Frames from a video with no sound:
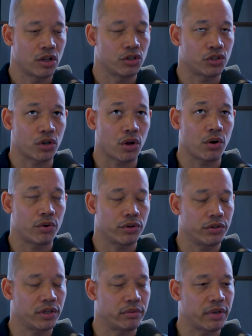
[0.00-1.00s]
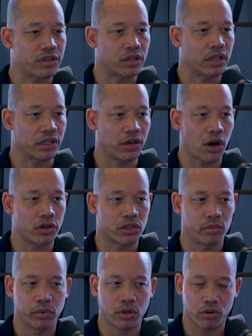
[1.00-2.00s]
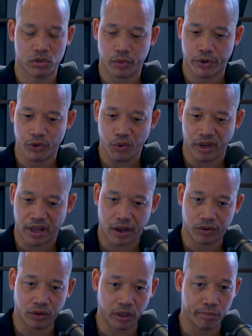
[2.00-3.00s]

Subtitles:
So you did mention that there are some loans where you can actually